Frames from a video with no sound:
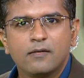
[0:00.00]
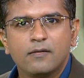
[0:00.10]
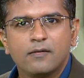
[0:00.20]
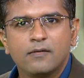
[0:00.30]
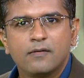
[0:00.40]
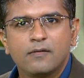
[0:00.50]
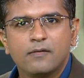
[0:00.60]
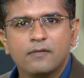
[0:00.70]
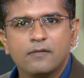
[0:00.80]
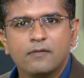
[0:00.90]

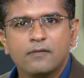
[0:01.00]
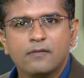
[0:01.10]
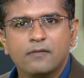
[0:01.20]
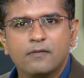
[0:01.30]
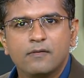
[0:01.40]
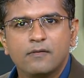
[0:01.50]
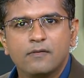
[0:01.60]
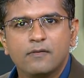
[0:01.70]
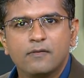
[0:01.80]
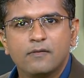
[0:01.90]

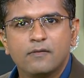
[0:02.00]
(silent)